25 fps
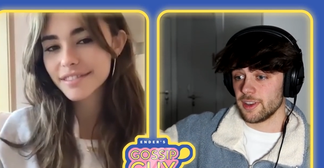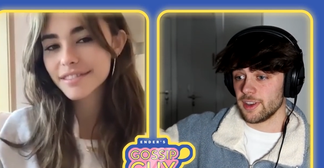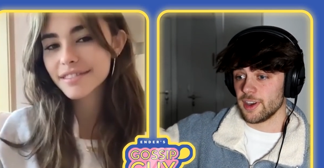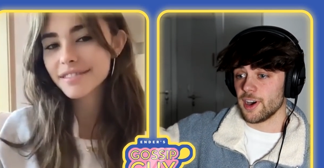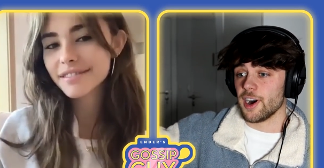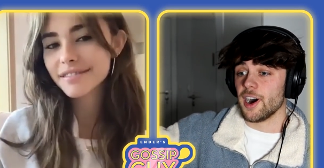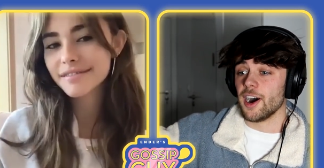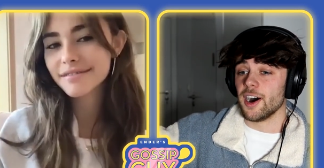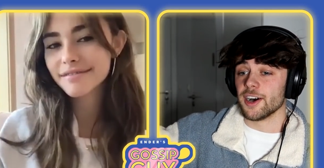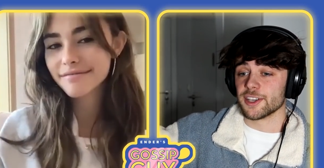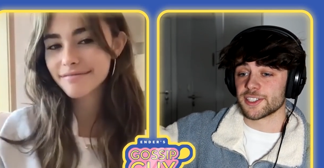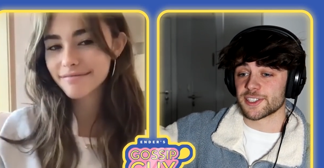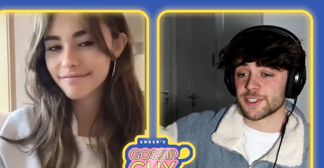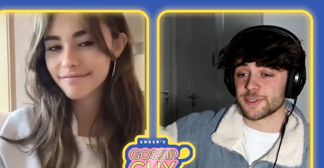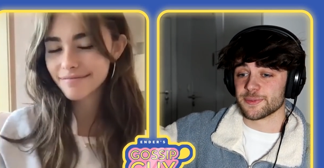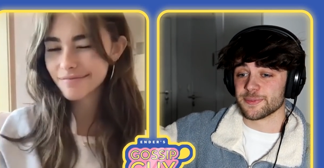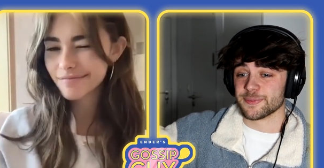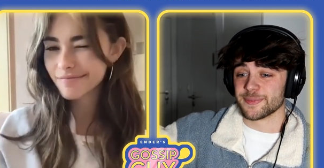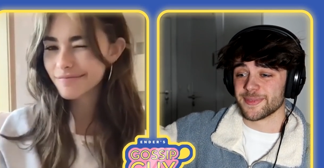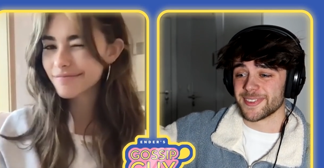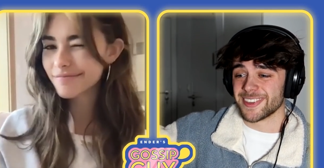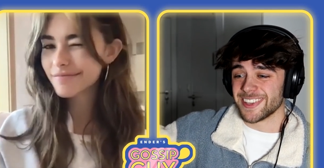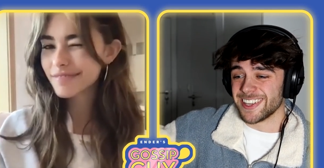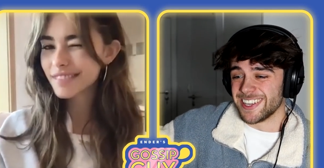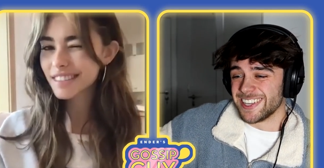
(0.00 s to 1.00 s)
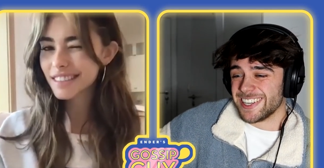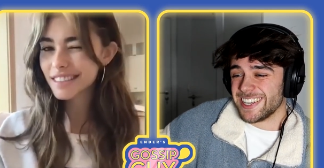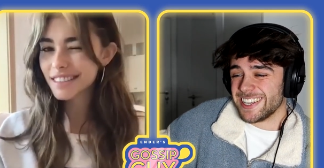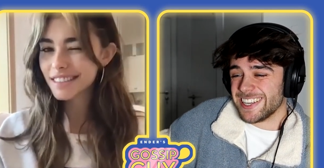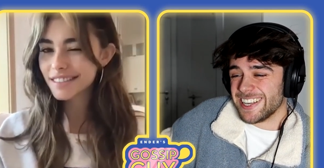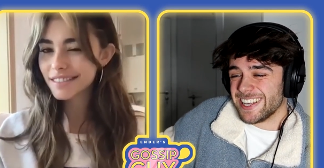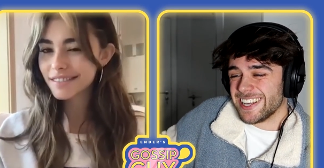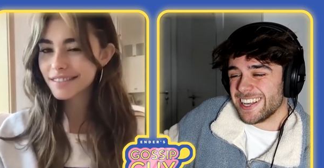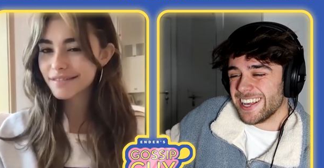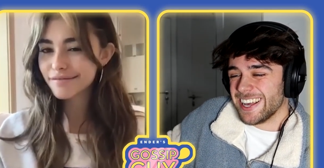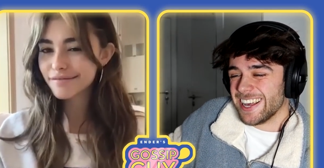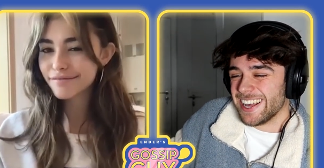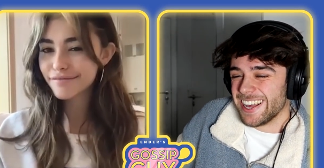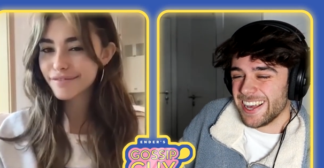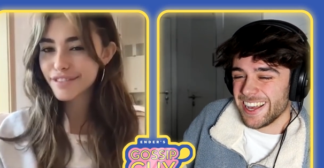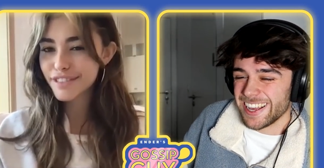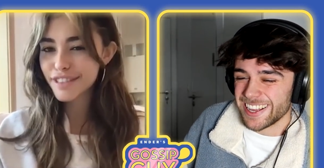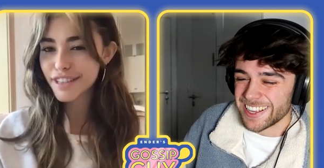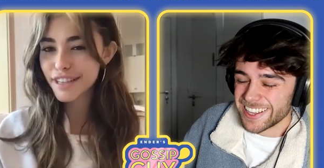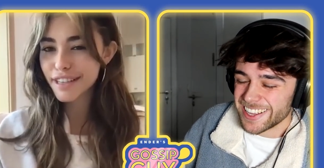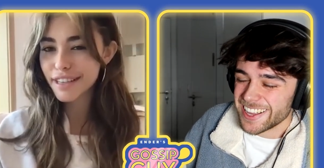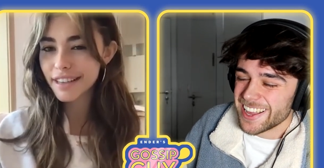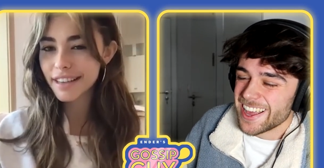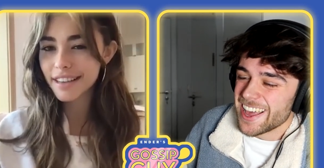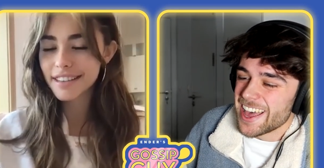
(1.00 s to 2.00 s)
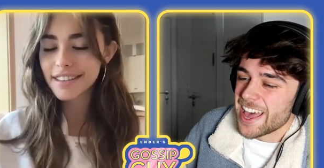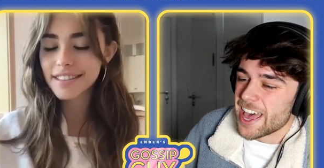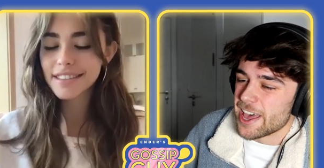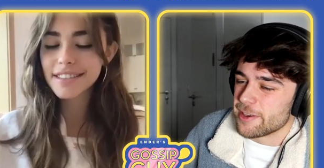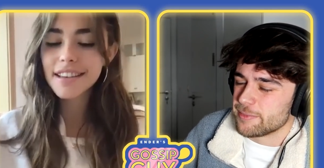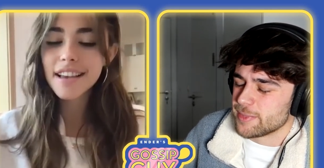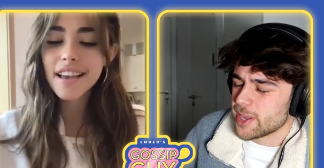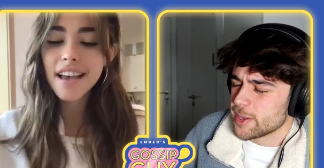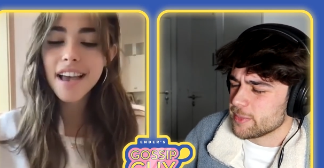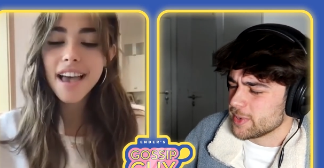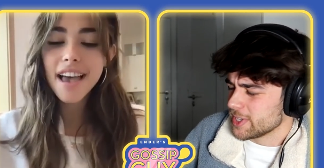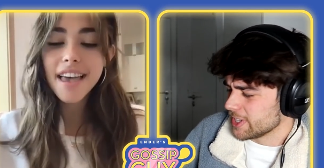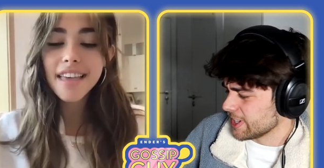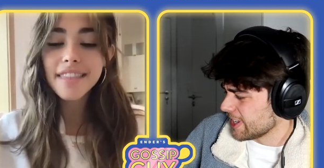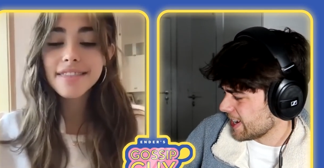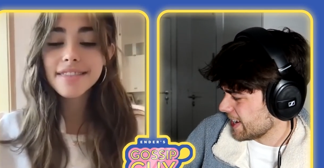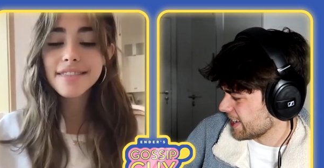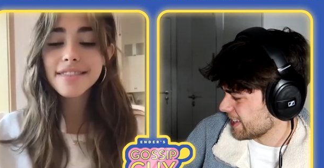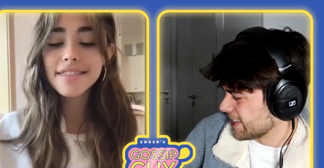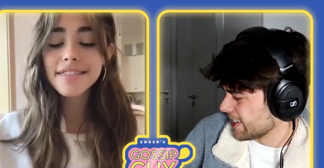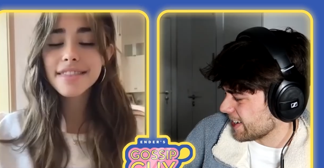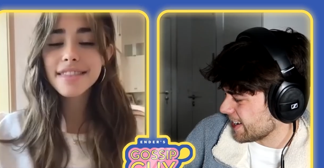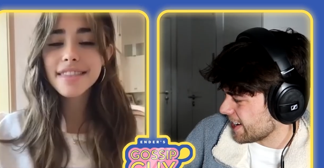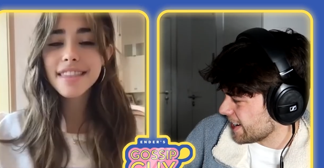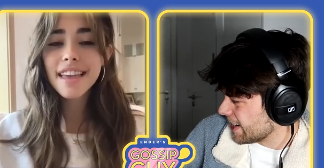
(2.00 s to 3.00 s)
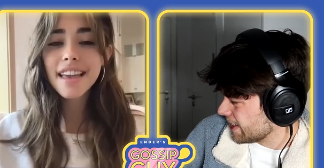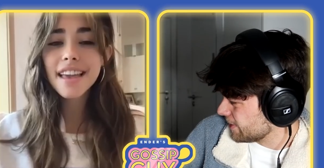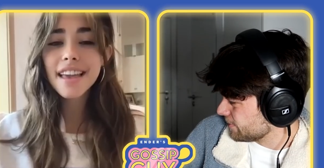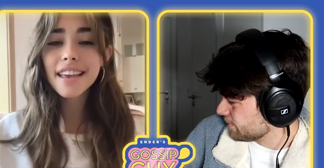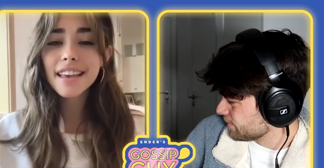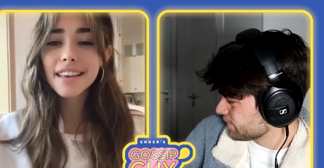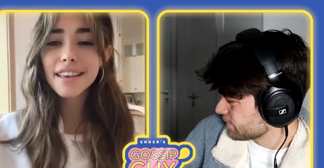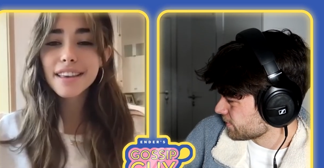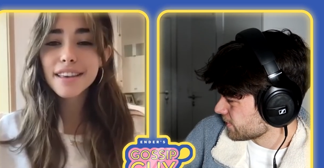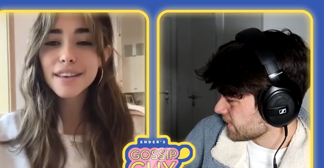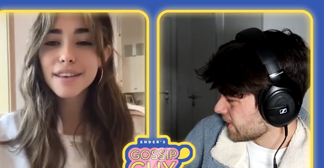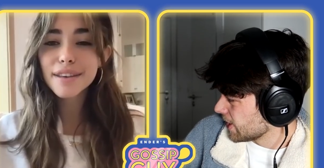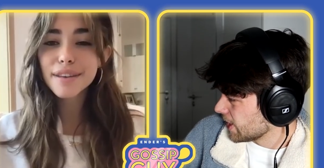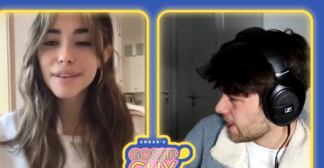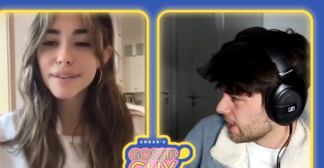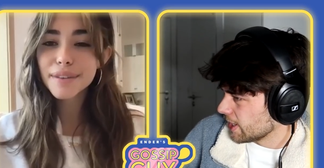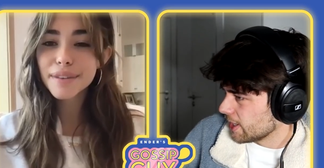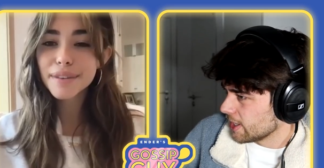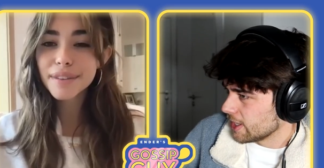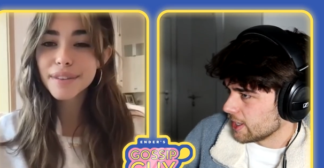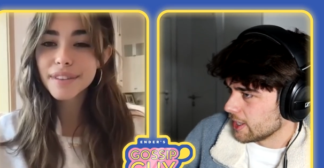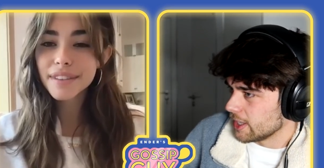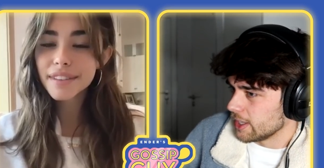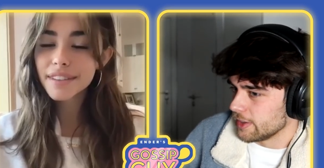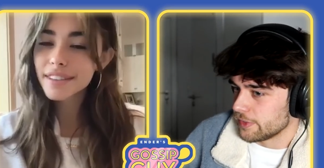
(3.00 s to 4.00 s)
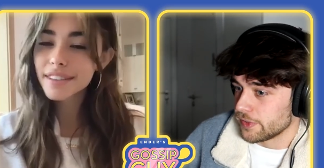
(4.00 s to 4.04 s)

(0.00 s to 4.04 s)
Speaker 1: awesome. And maybe like um, if